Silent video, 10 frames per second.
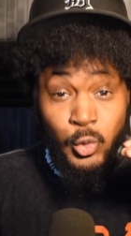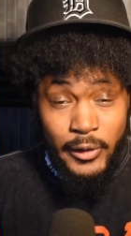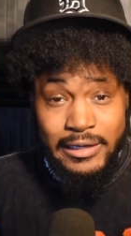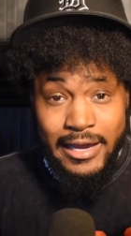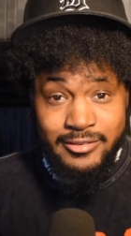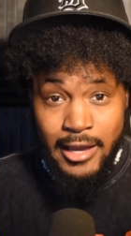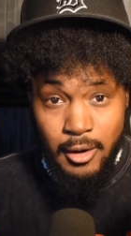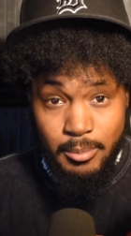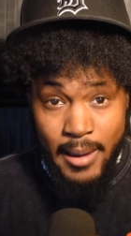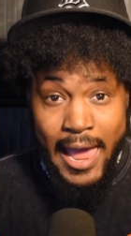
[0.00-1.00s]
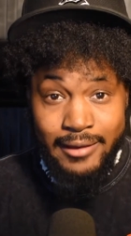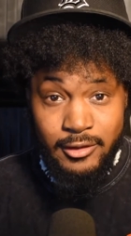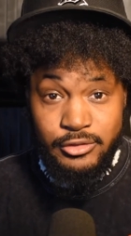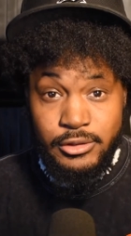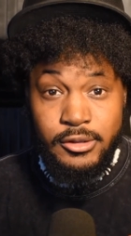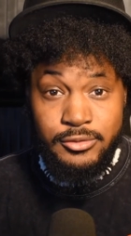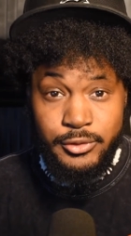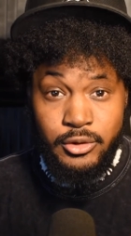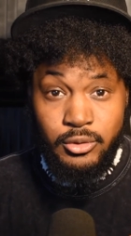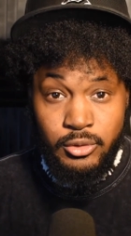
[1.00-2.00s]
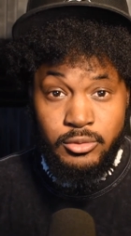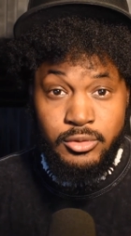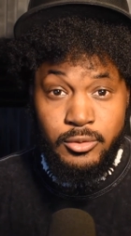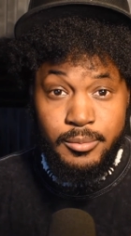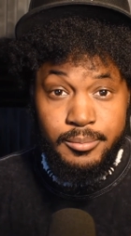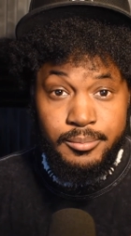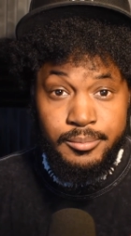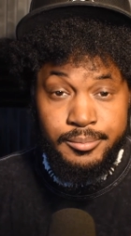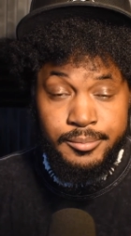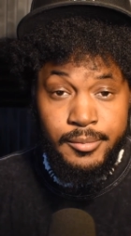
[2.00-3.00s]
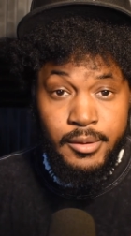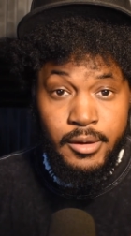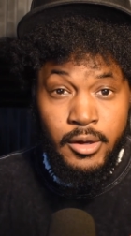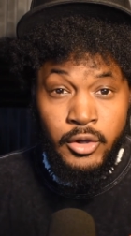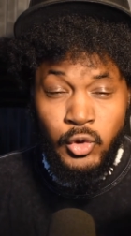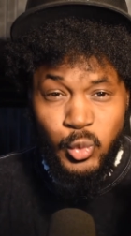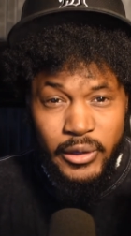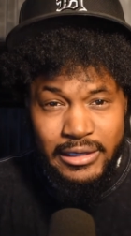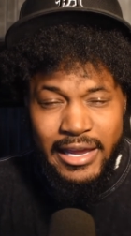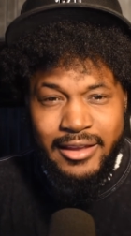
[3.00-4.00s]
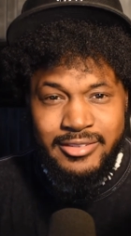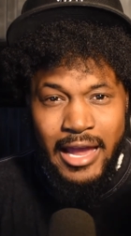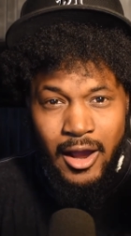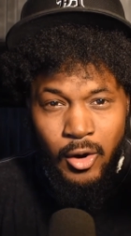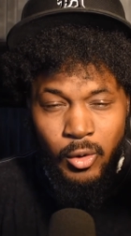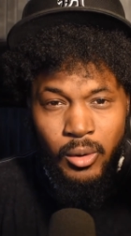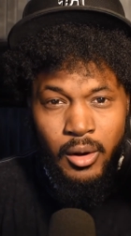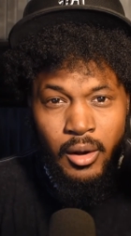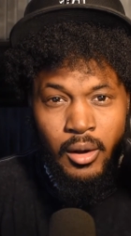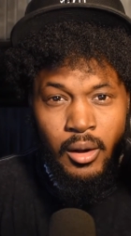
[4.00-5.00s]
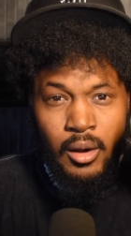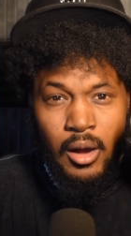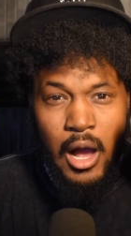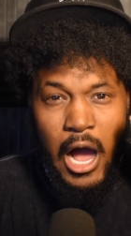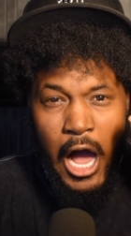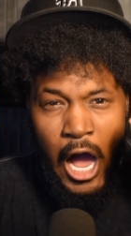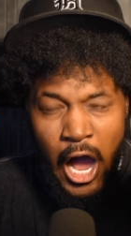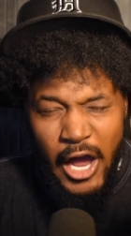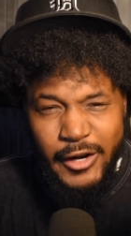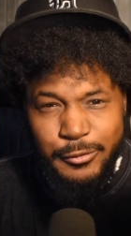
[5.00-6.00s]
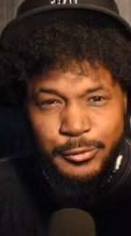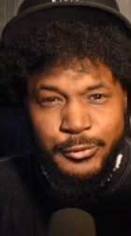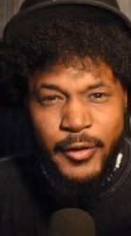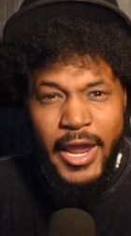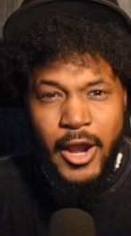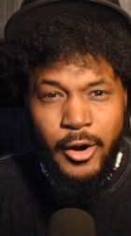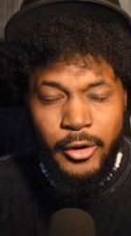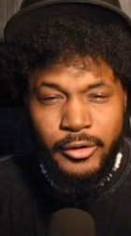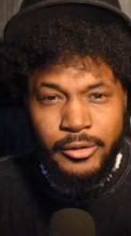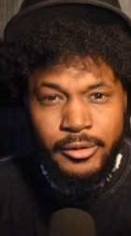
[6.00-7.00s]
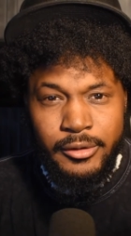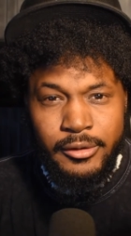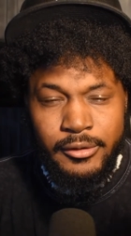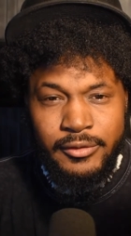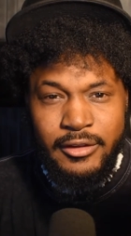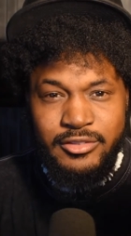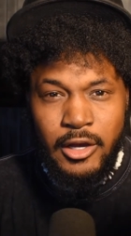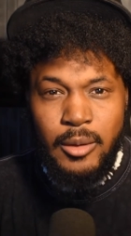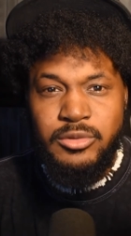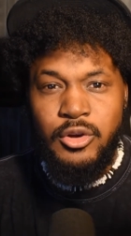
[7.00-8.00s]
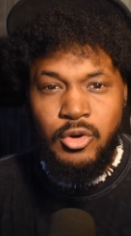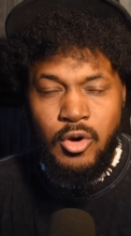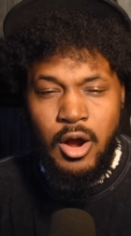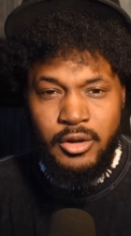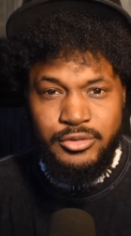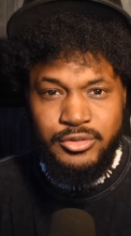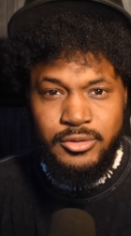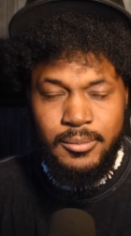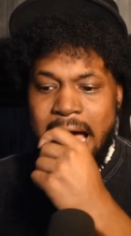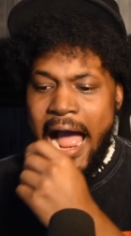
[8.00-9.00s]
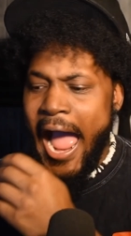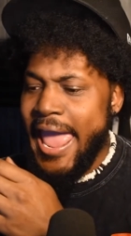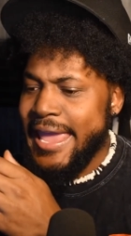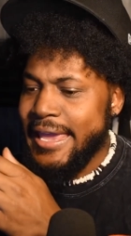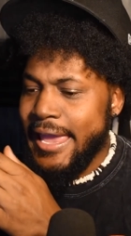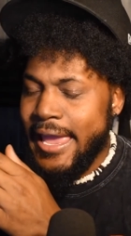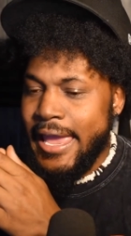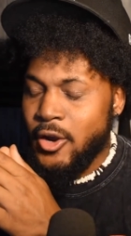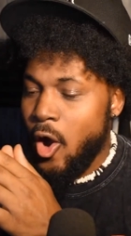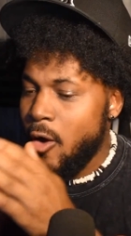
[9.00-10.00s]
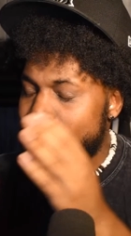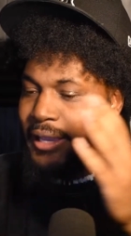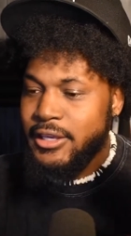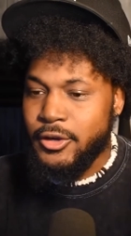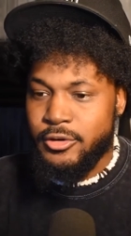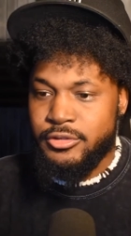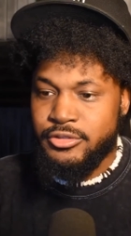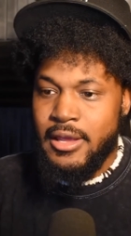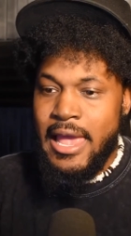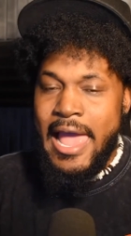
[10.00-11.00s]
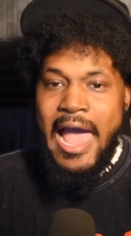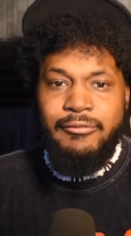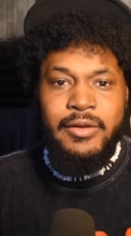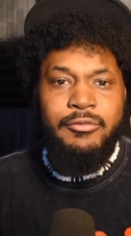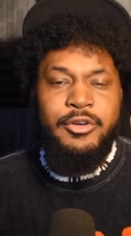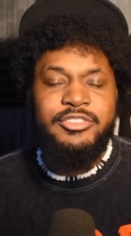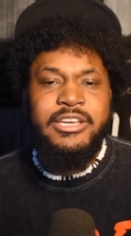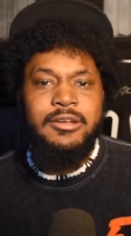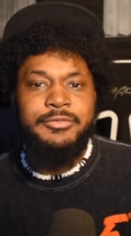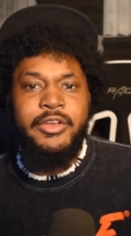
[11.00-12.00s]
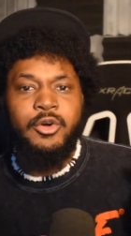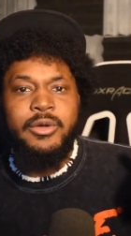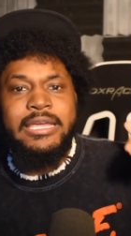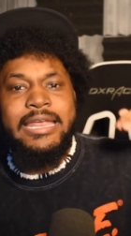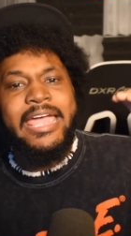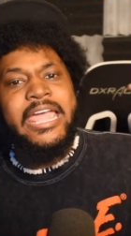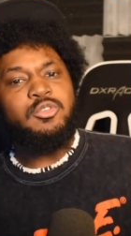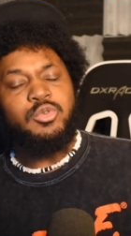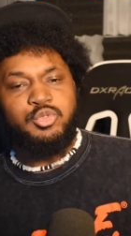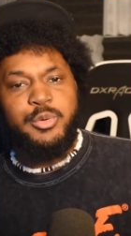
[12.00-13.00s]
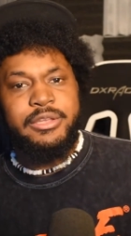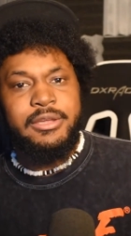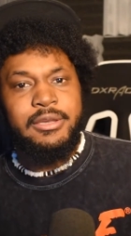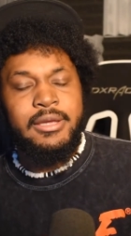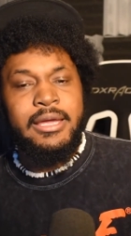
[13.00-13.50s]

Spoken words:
realize how bad this looks for you, YouTube. You realize how unfair this comes across. I, in all my years, have never seen a video get age restricted,